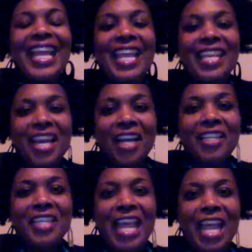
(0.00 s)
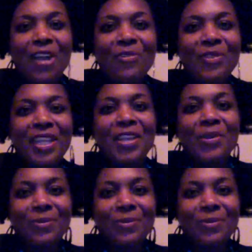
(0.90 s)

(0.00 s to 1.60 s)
in unhealthy